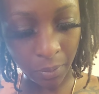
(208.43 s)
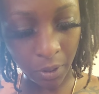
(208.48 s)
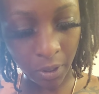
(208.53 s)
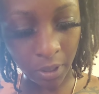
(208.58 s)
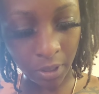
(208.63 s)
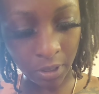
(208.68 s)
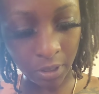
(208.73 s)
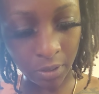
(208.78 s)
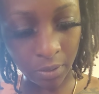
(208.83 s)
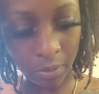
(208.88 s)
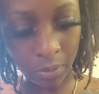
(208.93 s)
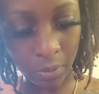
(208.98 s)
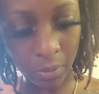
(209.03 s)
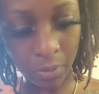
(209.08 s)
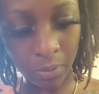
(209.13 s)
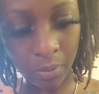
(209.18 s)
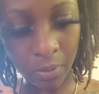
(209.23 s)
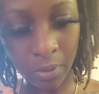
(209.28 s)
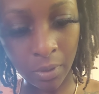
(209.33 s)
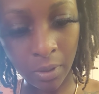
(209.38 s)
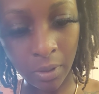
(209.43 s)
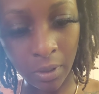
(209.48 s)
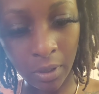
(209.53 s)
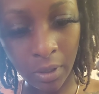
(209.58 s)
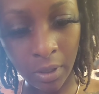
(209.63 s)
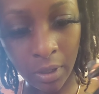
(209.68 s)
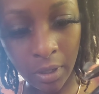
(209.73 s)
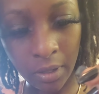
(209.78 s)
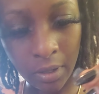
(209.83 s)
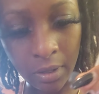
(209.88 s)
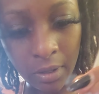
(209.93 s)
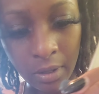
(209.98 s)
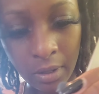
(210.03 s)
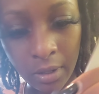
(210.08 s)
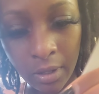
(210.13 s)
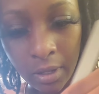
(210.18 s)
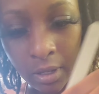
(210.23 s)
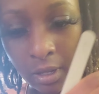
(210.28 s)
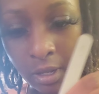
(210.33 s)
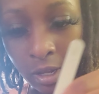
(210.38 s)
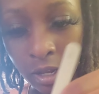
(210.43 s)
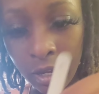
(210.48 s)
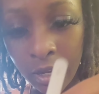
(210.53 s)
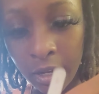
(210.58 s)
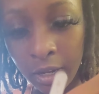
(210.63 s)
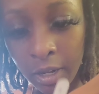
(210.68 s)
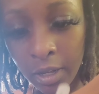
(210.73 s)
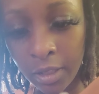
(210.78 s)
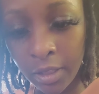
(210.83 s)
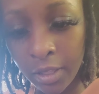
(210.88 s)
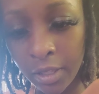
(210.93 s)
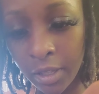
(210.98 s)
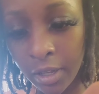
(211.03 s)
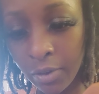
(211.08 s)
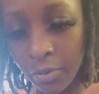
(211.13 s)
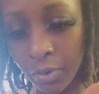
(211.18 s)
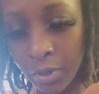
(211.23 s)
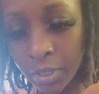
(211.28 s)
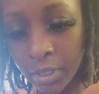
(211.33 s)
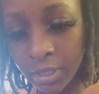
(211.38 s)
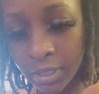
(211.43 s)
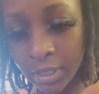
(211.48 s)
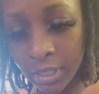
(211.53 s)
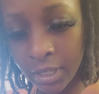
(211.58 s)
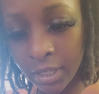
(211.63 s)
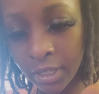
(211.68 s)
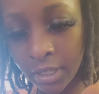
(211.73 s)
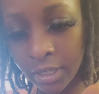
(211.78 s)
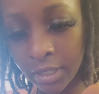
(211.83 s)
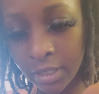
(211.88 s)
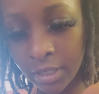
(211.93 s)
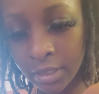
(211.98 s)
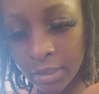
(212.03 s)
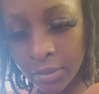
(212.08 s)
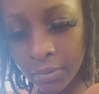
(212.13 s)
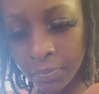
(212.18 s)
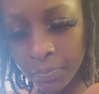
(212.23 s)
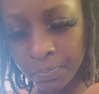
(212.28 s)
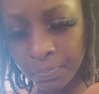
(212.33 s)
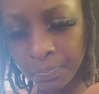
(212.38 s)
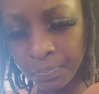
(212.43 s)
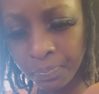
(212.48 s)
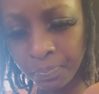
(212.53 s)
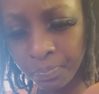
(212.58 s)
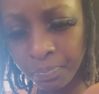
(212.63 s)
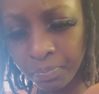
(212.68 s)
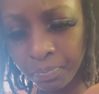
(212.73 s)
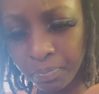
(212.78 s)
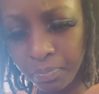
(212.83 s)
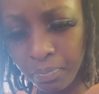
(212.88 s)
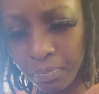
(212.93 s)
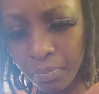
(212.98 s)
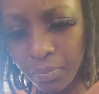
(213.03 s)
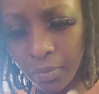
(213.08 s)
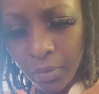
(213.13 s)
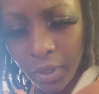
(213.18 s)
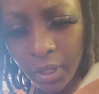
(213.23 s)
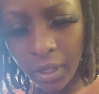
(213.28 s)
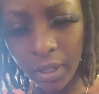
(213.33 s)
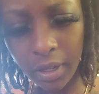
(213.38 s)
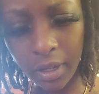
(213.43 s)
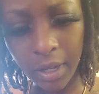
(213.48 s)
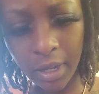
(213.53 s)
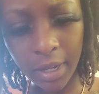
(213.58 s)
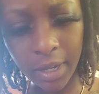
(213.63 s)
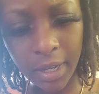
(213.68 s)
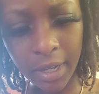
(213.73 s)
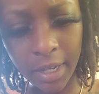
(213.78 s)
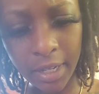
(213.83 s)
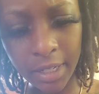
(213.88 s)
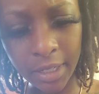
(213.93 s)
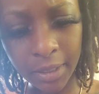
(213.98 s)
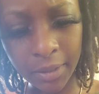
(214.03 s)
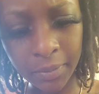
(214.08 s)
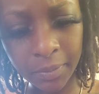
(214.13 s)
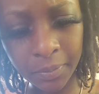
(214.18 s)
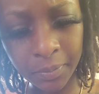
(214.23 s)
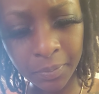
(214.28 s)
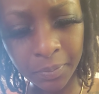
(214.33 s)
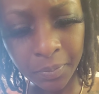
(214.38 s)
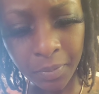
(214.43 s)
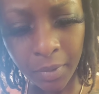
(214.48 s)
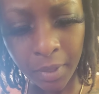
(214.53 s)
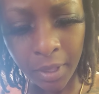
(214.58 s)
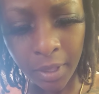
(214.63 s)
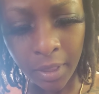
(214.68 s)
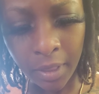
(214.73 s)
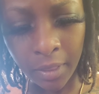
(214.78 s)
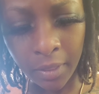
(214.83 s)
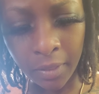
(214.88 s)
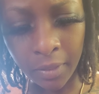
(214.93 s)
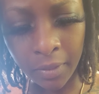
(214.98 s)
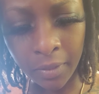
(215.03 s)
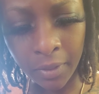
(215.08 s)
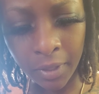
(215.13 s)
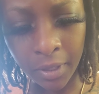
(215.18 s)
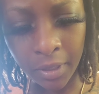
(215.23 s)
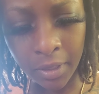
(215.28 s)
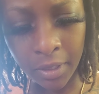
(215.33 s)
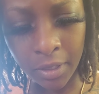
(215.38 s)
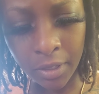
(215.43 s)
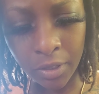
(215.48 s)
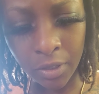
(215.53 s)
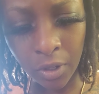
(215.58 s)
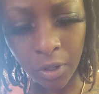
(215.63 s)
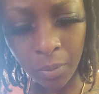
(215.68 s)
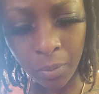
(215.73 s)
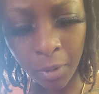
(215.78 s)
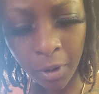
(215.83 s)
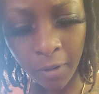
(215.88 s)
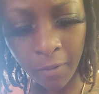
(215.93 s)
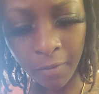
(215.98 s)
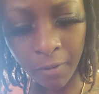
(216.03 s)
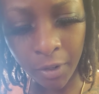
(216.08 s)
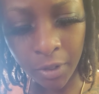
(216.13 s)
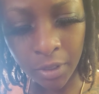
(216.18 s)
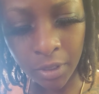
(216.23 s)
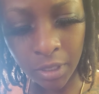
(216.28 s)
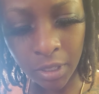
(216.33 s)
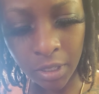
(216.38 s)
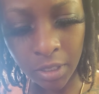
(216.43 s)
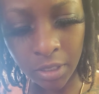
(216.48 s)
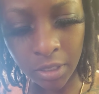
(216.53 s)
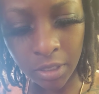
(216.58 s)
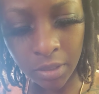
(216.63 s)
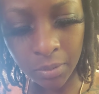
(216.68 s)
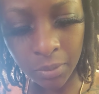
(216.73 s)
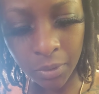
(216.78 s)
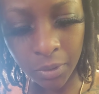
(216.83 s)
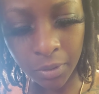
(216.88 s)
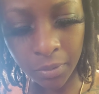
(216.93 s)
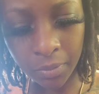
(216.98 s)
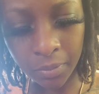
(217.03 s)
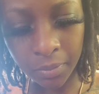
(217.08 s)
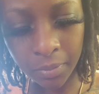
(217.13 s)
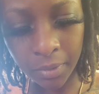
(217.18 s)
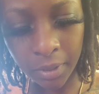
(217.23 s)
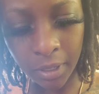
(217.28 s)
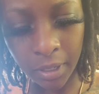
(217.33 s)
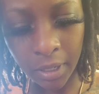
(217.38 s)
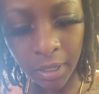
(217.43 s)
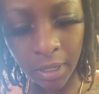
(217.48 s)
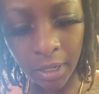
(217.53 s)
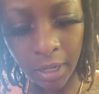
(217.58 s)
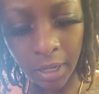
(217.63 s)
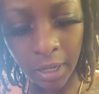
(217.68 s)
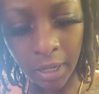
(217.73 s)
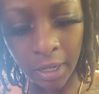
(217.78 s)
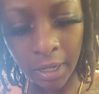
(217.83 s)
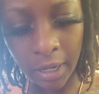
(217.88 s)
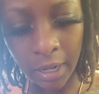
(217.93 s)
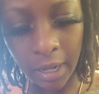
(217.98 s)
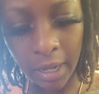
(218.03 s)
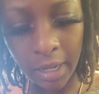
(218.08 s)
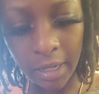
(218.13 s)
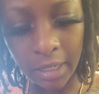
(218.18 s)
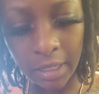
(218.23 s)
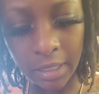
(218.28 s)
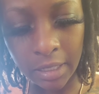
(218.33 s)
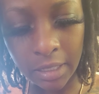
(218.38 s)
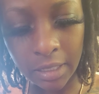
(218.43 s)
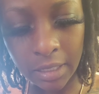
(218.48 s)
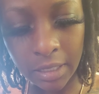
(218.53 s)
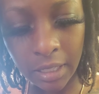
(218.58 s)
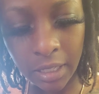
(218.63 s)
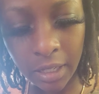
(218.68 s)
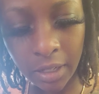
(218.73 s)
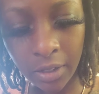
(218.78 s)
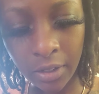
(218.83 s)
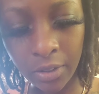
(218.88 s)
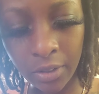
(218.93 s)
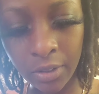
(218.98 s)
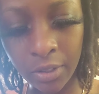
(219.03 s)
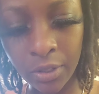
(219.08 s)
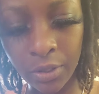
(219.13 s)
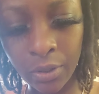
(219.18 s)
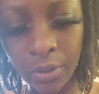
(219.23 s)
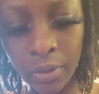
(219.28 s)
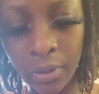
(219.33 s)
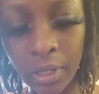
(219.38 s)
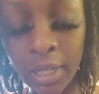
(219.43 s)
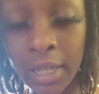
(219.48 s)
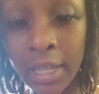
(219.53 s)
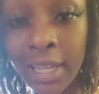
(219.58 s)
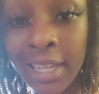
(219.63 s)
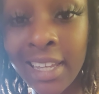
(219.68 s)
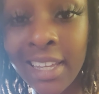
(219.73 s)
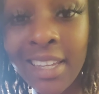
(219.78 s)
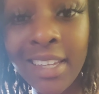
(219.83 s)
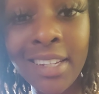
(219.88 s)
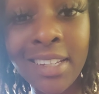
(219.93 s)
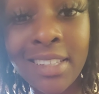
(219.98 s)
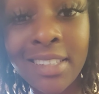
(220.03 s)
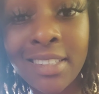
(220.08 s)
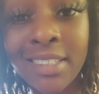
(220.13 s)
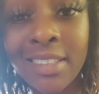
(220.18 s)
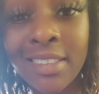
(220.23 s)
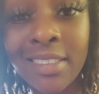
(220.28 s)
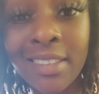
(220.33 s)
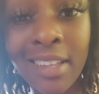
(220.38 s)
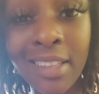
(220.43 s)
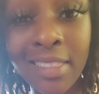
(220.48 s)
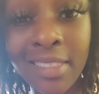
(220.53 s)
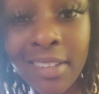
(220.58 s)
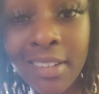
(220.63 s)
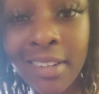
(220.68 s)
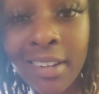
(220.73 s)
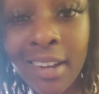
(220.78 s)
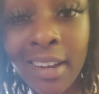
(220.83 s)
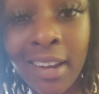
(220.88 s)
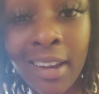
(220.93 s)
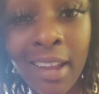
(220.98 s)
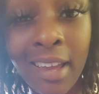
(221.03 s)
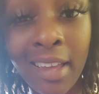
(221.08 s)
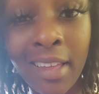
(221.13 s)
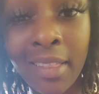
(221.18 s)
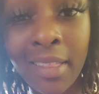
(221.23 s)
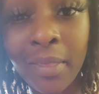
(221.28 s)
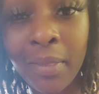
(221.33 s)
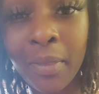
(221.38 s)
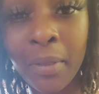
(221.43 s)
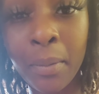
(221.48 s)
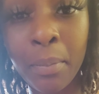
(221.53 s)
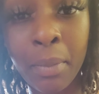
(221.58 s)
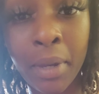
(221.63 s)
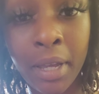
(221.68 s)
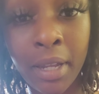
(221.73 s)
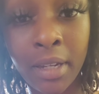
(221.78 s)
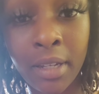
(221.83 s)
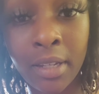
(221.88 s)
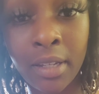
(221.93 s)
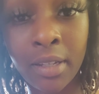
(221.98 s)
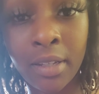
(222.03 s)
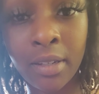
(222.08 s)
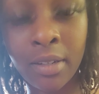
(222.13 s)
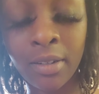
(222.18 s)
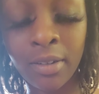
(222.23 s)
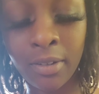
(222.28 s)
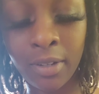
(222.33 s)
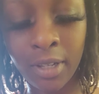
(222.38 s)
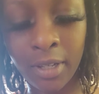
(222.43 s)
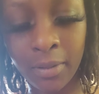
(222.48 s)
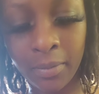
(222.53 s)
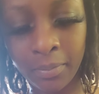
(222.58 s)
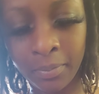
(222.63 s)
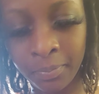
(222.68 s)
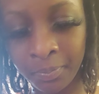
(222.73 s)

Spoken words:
possible. And another thing I want to say is I did this on my first customer, and I can tell you it is nothing like the mannequin. Okay,